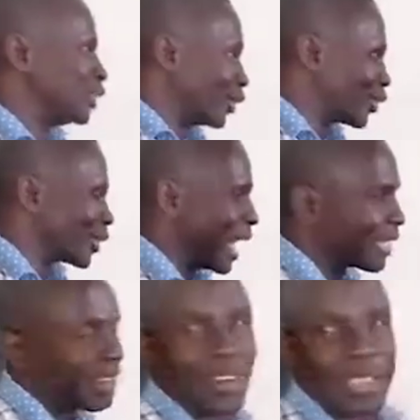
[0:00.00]
you don't do
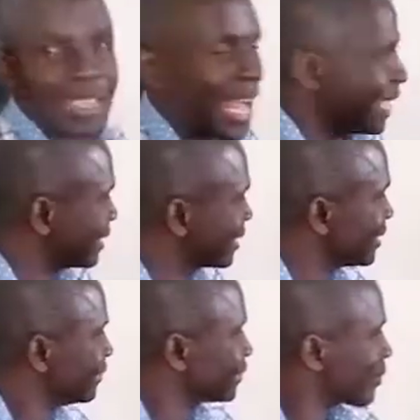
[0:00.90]
that? Okay, guys.
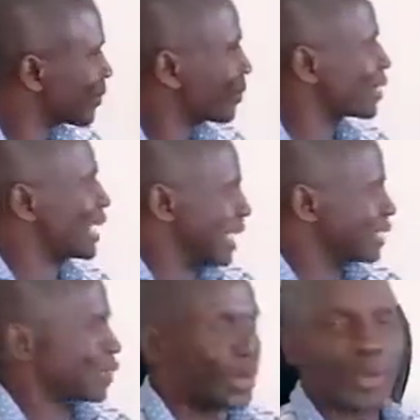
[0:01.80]
Yeah,